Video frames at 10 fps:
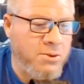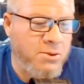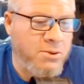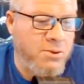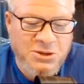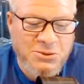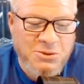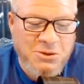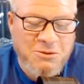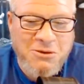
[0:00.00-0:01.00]
so,
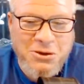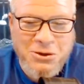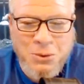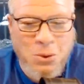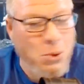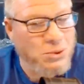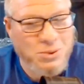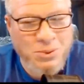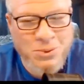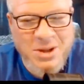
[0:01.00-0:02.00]
for all you old
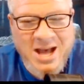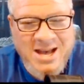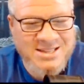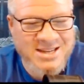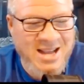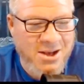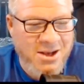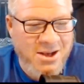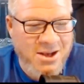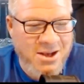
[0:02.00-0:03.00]
school guys and
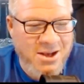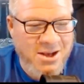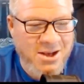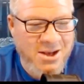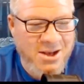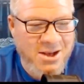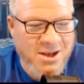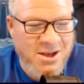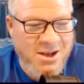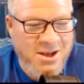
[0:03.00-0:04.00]
gals that have been doing
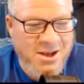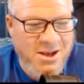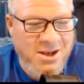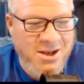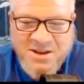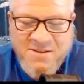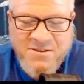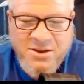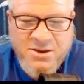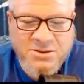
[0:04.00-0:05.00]
this 20, 25
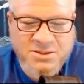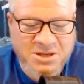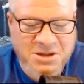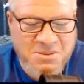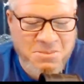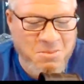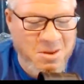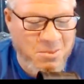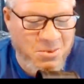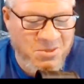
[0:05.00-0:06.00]
years, um, you
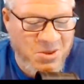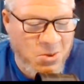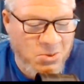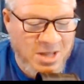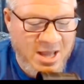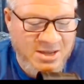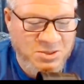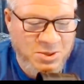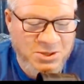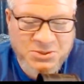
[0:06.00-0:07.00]
remember in the old days,
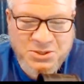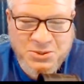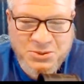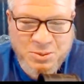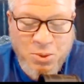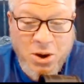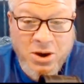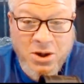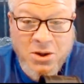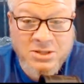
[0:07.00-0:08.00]
we used to use a
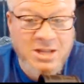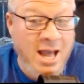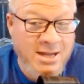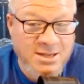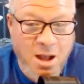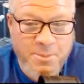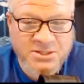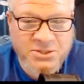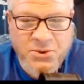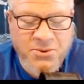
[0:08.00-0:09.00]
product called
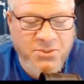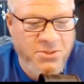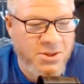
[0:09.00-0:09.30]
diatomaceous earth.